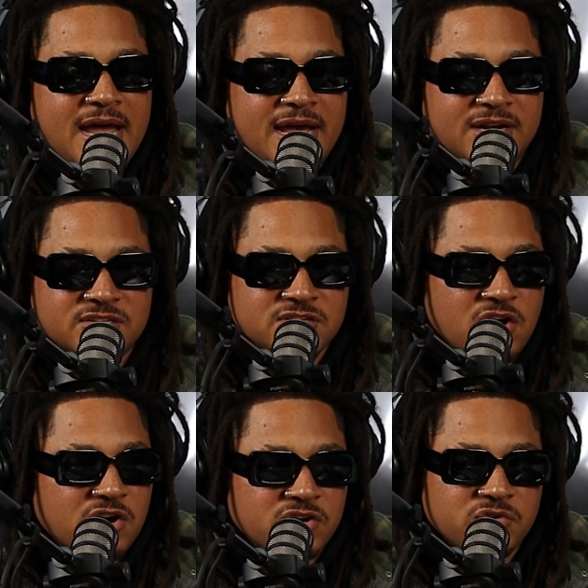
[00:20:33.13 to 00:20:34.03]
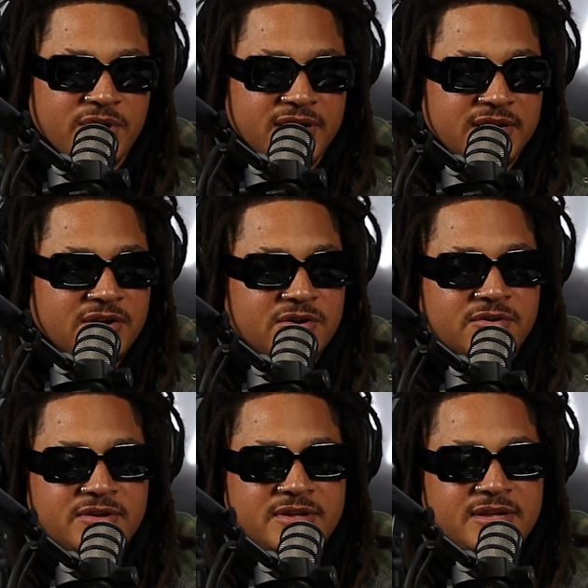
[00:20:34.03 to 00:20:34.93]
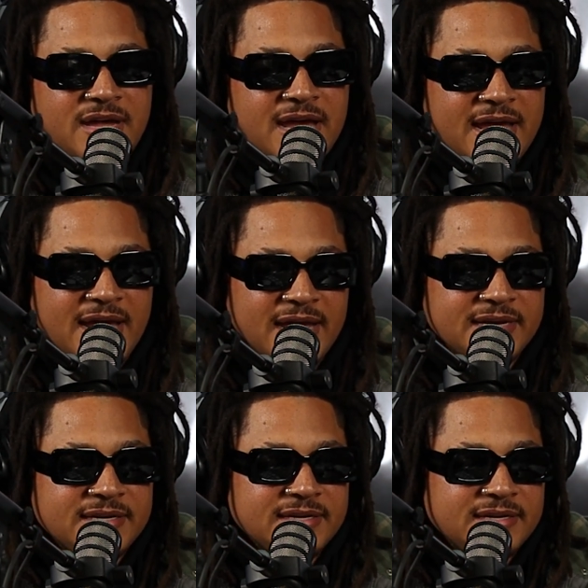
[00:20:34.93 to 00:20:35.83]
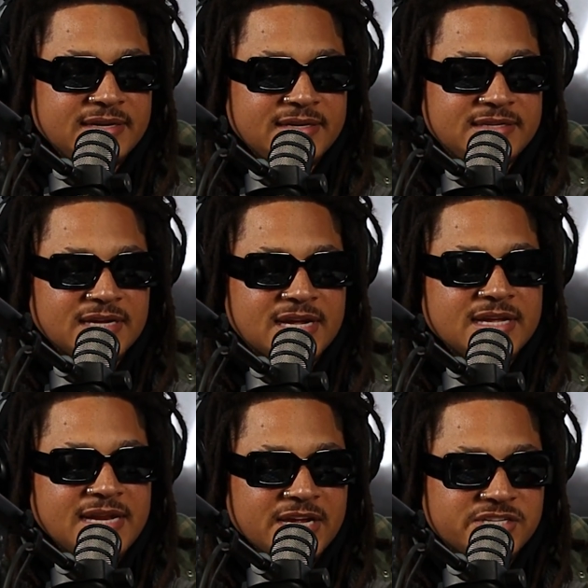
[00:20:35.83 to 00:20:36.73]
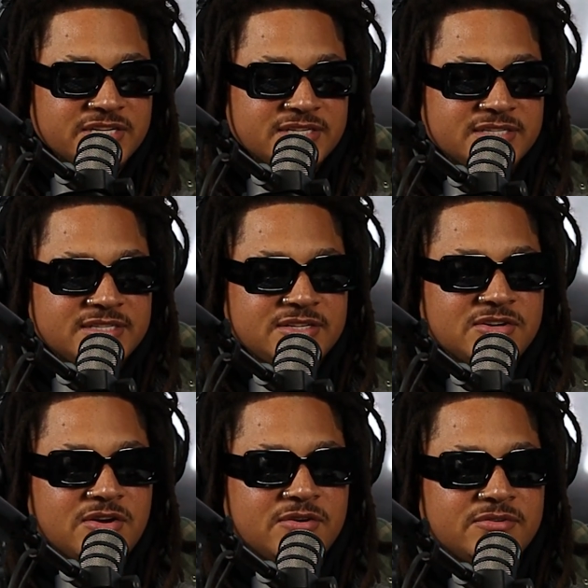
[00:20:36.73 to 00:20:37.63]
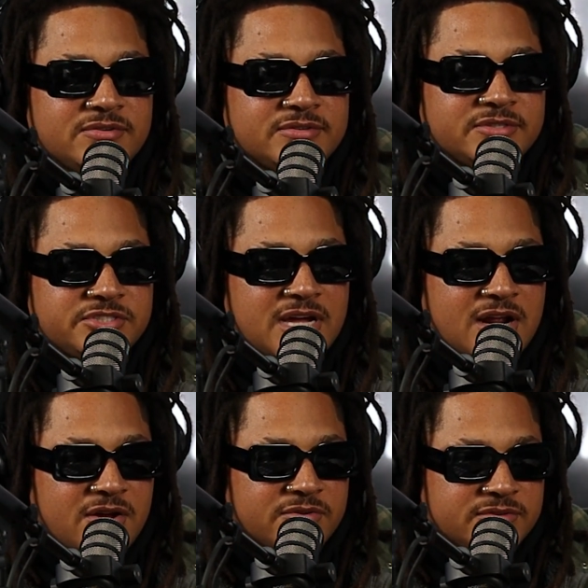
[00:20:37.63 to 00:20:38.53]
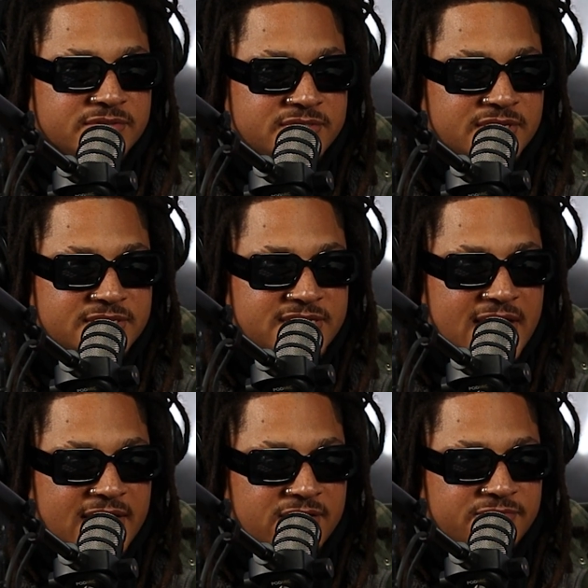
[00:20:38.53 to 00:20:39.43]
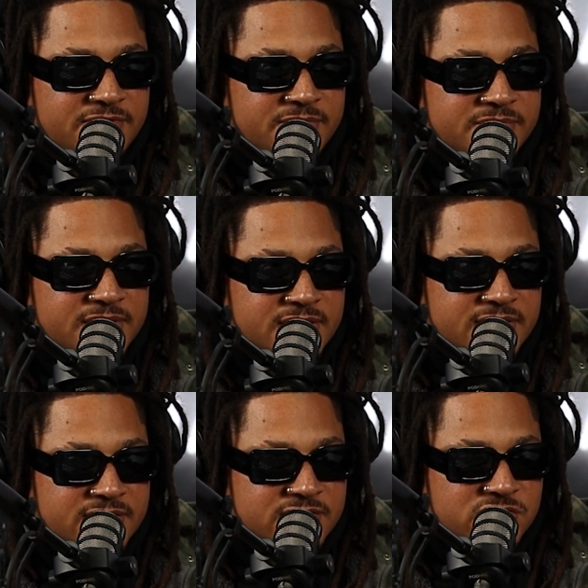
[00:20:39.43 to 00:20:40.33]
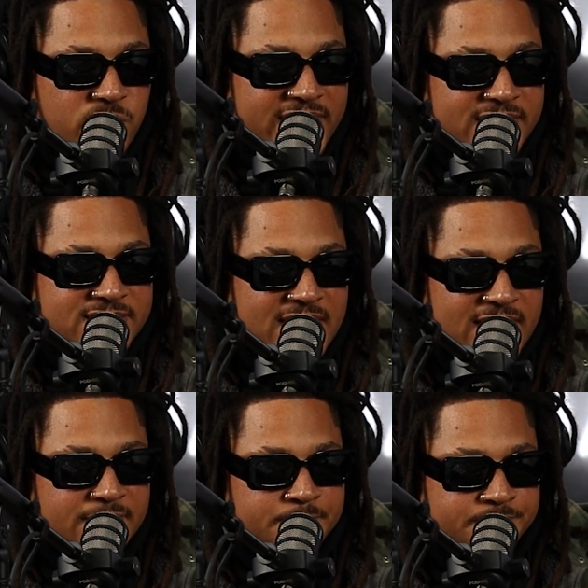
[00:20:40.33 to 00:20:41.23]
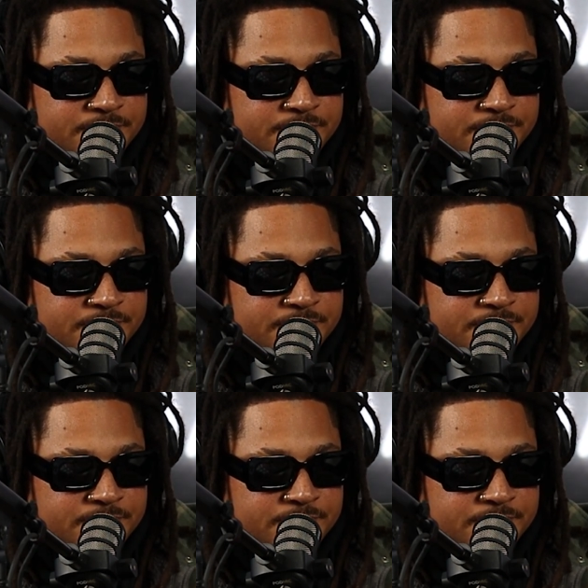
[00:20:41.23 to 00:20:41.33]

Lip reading: I had a song on the radio. I had the connections, you know. Shout out to Tech from Sway and Tech.